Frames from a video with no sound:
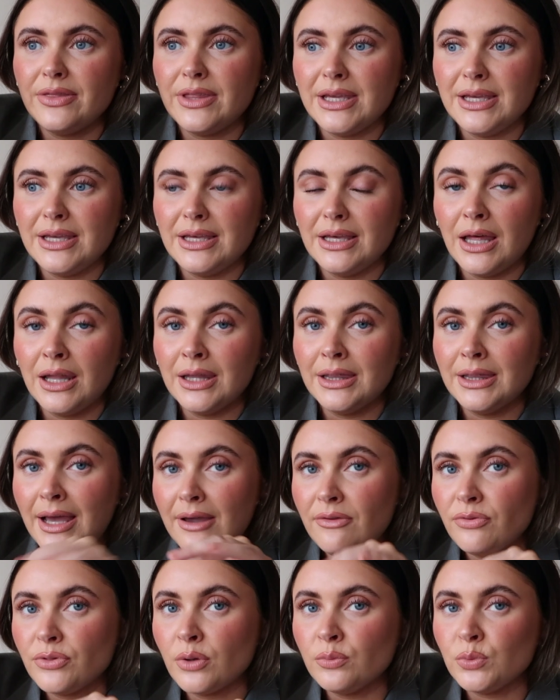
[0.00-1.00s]
the
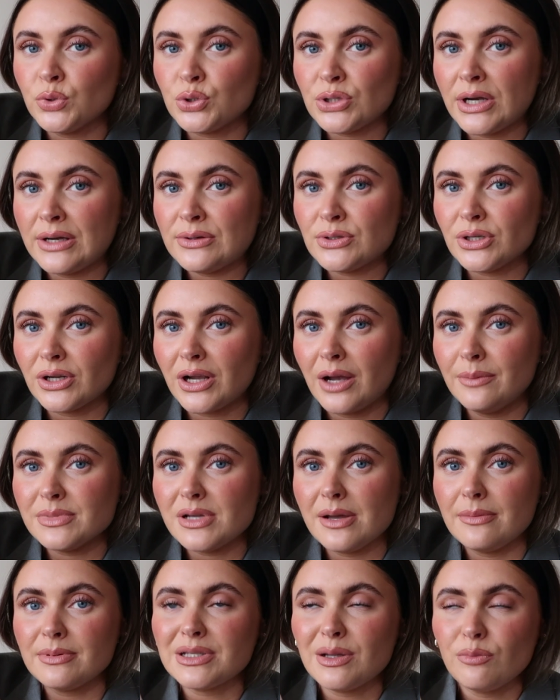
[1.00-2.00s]
length of the trouser comes
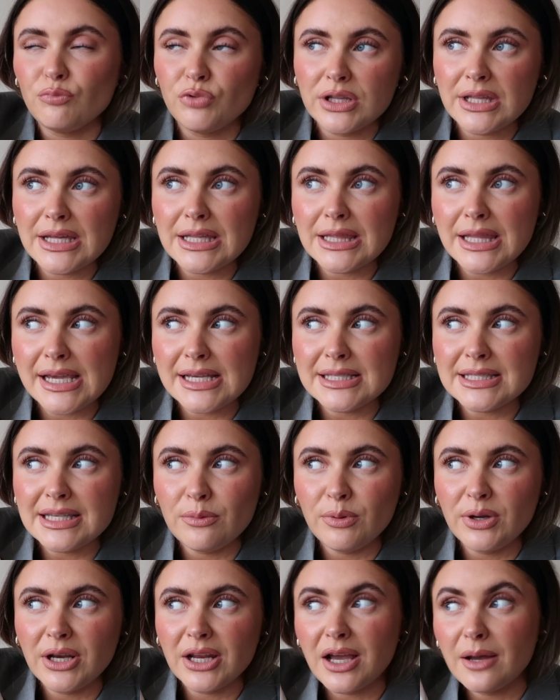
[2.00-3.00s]
up, because I'm really lazy
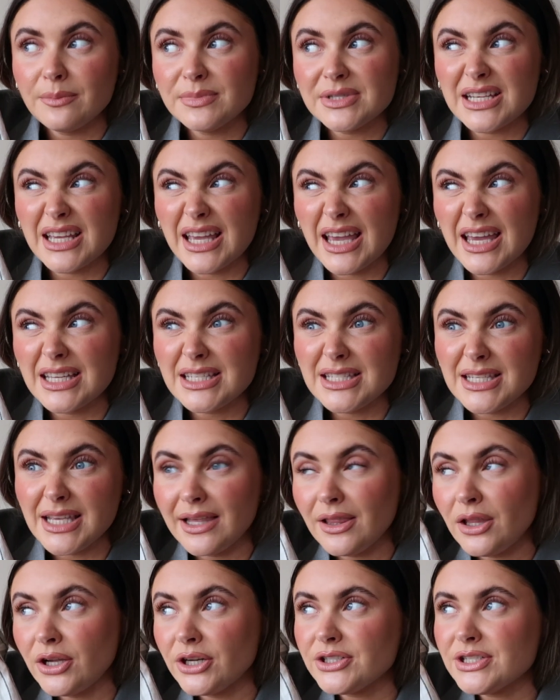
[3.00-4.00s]
when it comes to getting
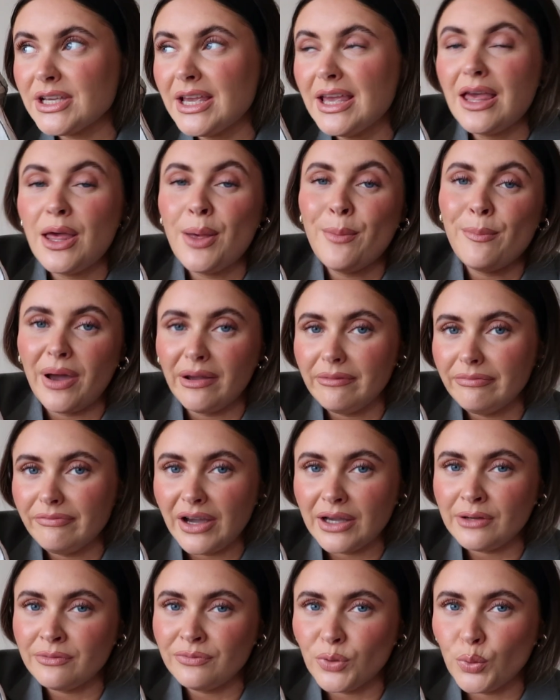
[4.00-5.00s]
tailored. But
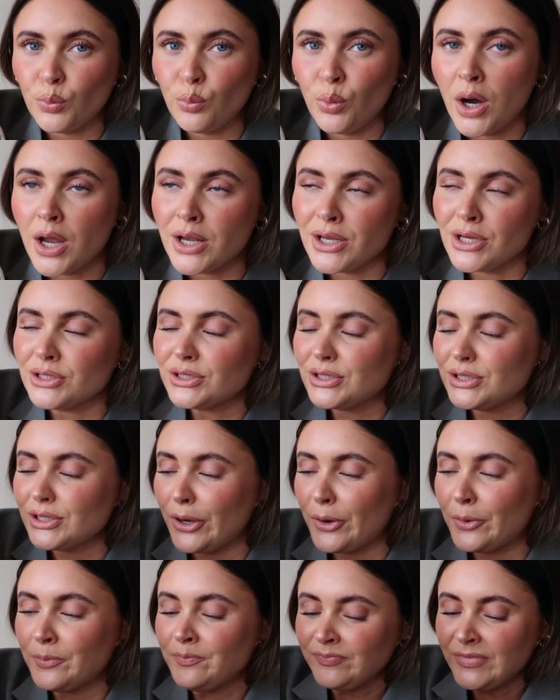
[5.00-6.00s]
I'm 5'1",
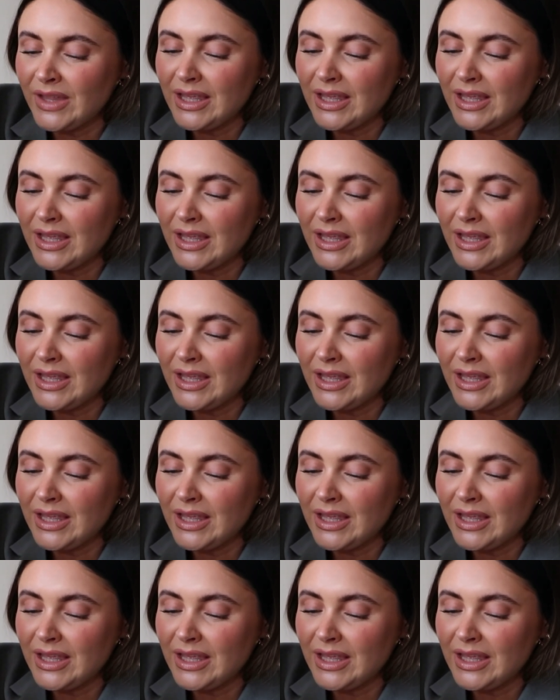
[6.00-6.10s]
so